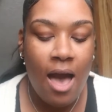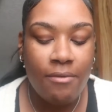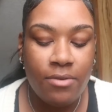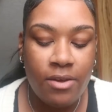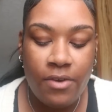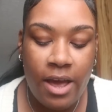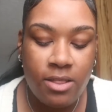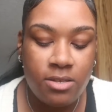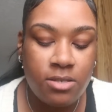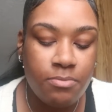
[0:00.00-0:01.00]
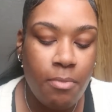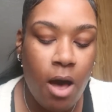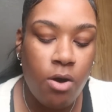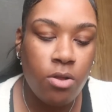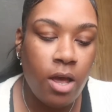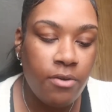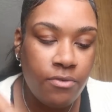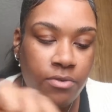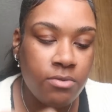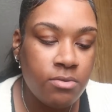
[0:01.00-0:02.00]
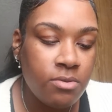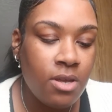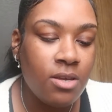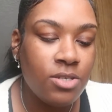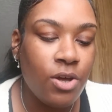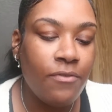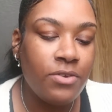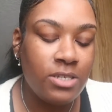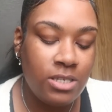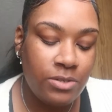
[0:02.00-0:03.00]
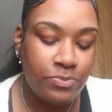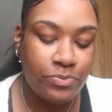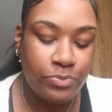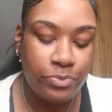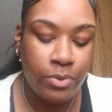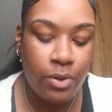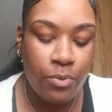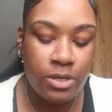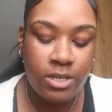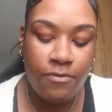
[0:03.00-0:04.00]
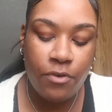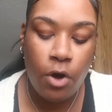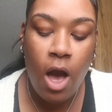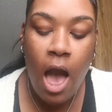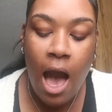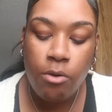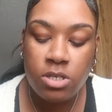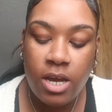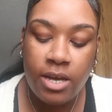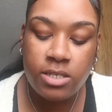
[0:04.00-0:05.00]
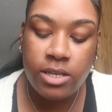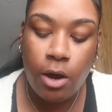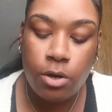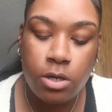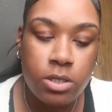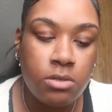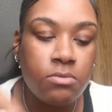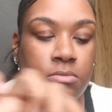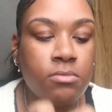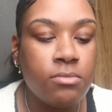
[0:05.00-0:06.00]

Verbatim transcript: I've never had this my whole life. So I'm finna see what it's in for. I wish I had sour cream.